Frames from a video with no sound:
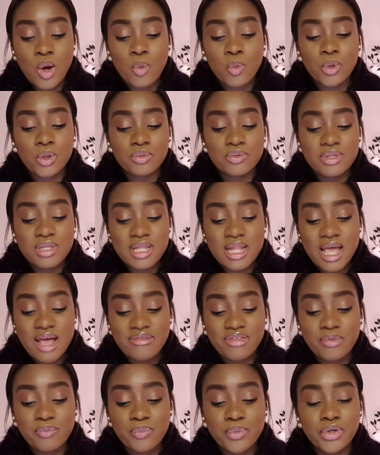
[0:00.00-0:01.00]
will
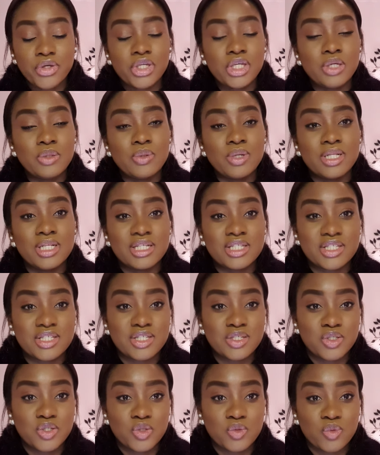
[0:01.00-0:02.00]
never put you in a
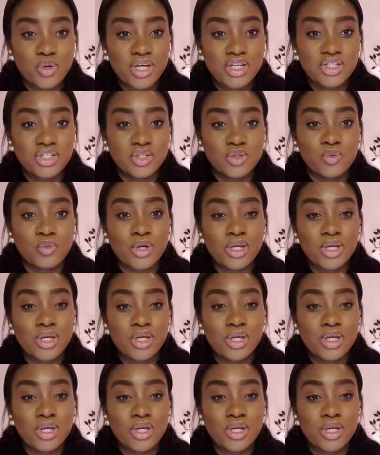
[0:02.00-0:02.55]
situation